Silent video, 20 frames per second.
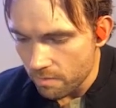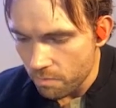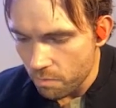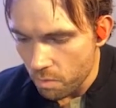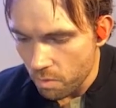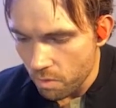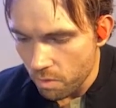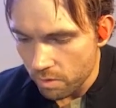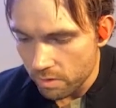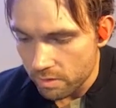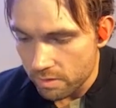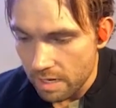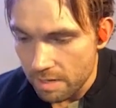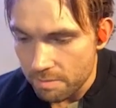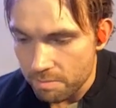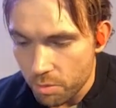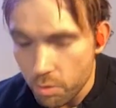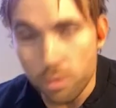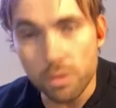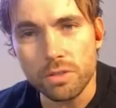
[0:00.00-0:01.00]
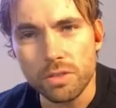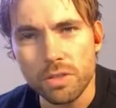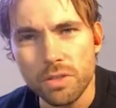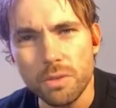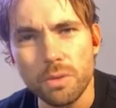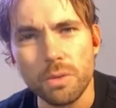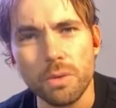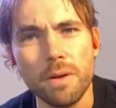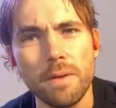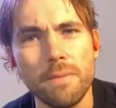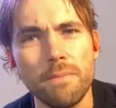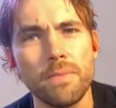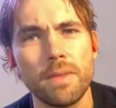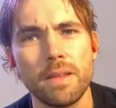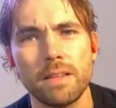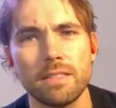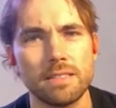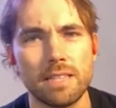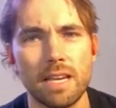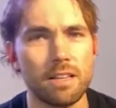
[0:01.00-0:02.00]
for Deadpool 2,
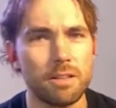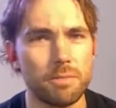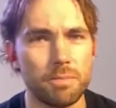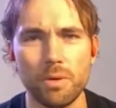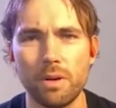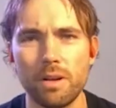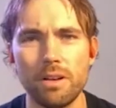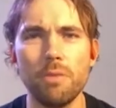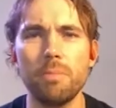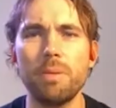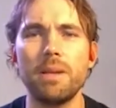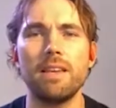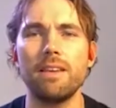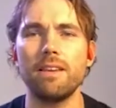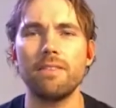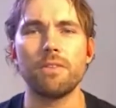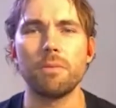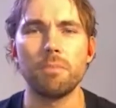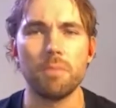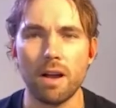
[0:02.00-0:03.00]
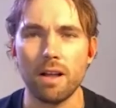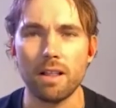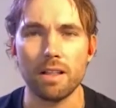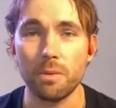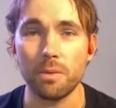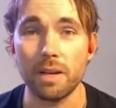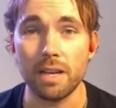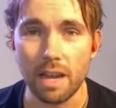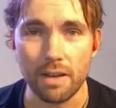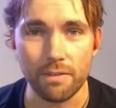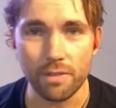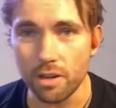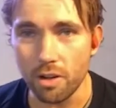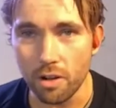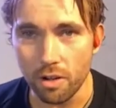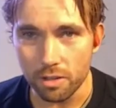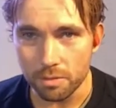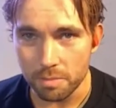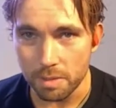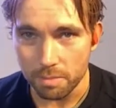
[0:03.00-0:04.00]
just out of the blue. And nobody from Hollywood had ever
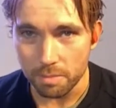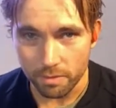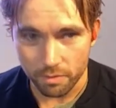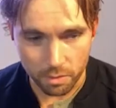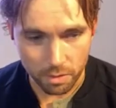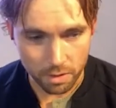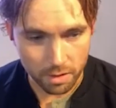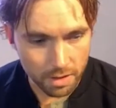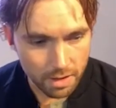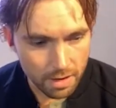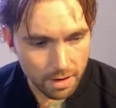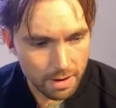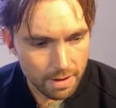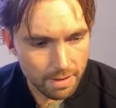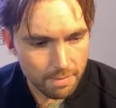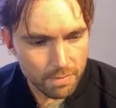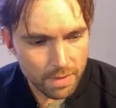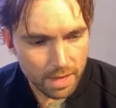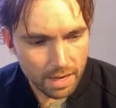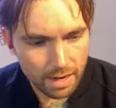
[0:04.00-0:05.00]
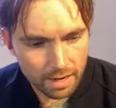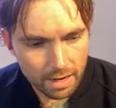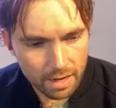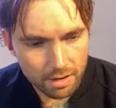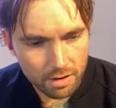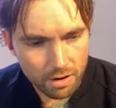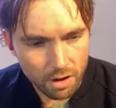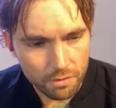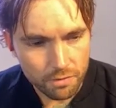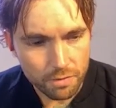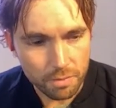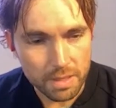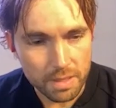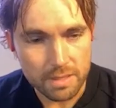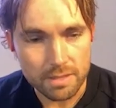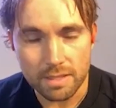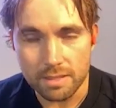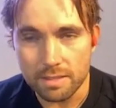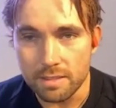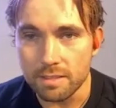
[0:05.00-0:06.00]
called me before. And I got a call from the
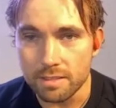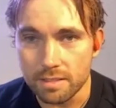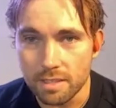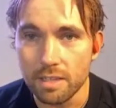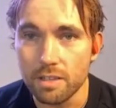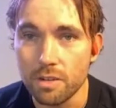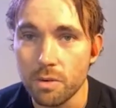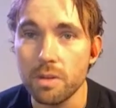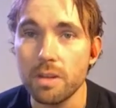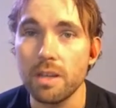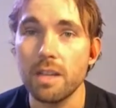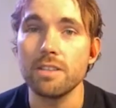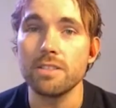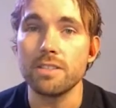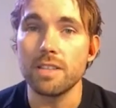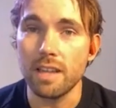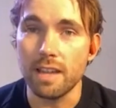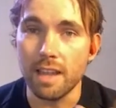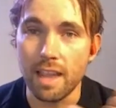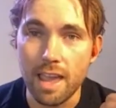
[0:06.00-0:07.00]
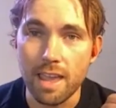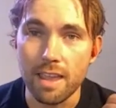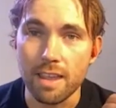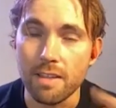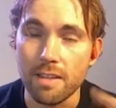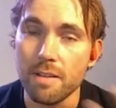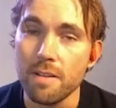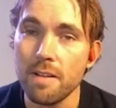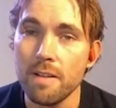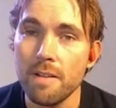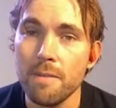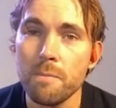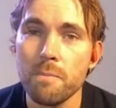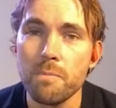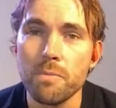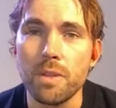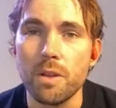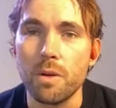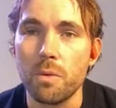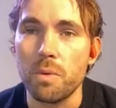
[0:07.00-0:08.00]
assistant stunt coordinator saying, hey,
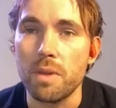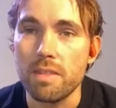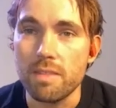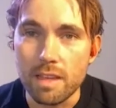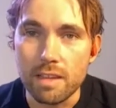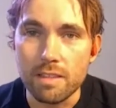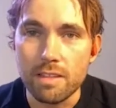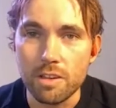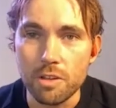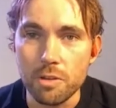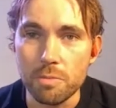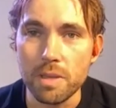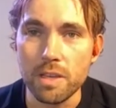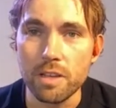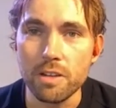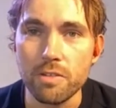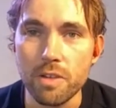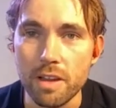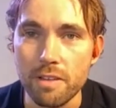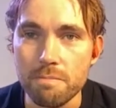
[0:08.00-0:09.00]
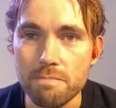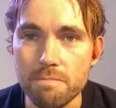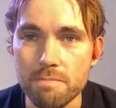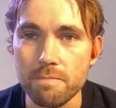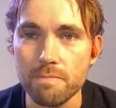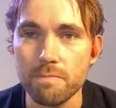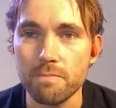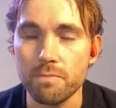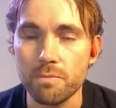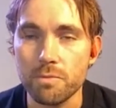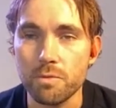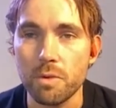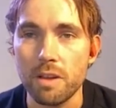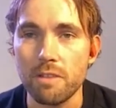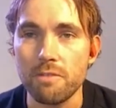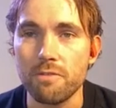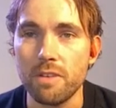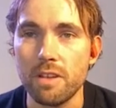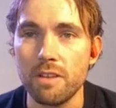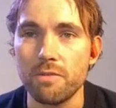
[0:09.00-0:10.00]
you know, we think that you'd be a great
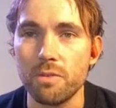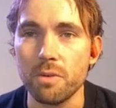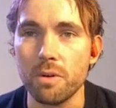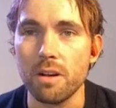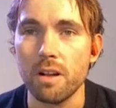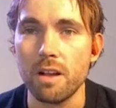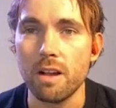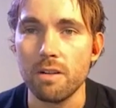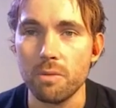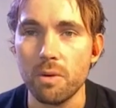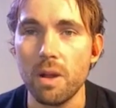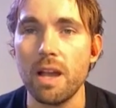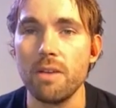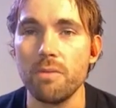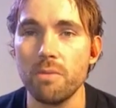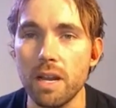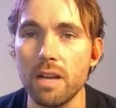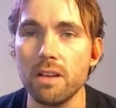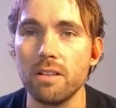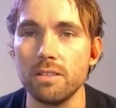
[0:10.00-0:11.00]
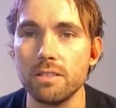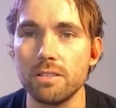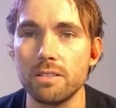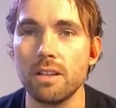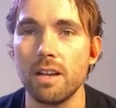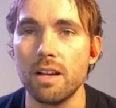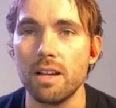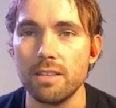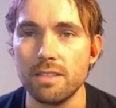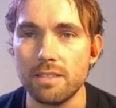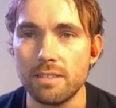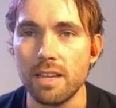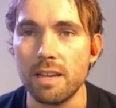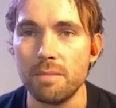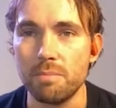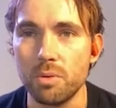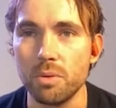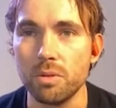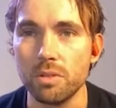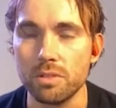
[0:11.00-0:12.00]
fit for Ryan Reynolds on
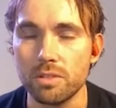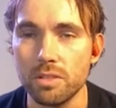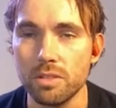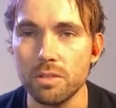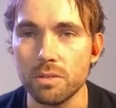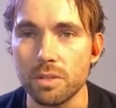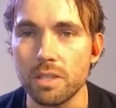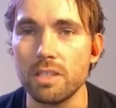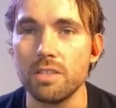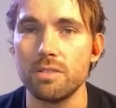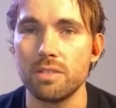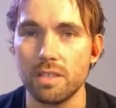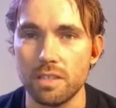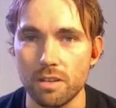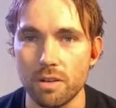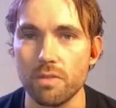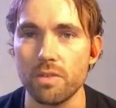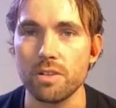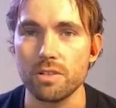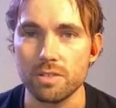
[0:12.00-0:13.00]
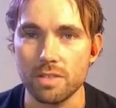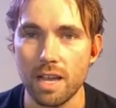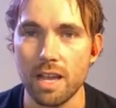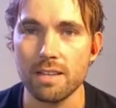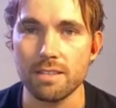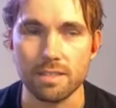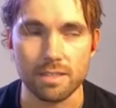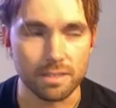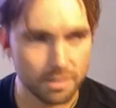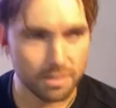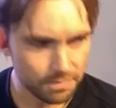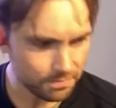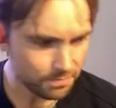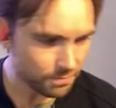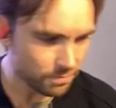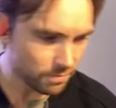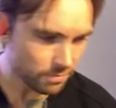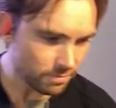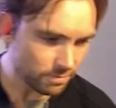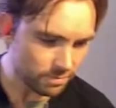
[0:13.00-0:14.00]
Deadpool 2. Can you send over your sizes?
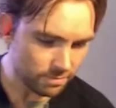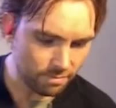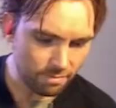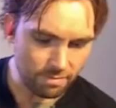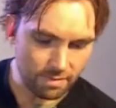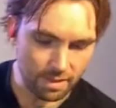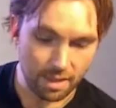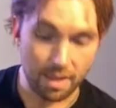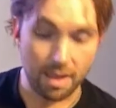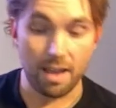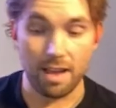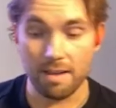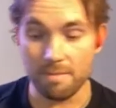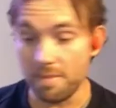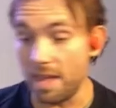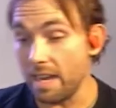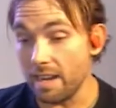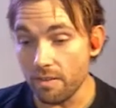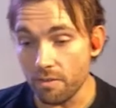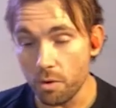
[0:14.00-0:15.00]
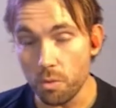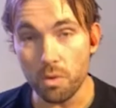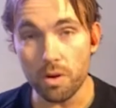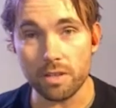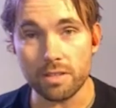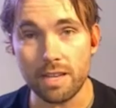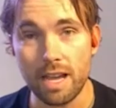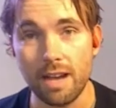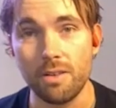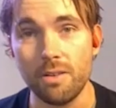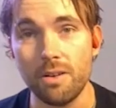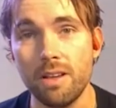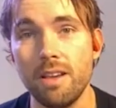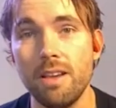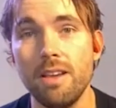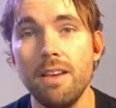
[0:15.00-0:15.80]
That never worked out.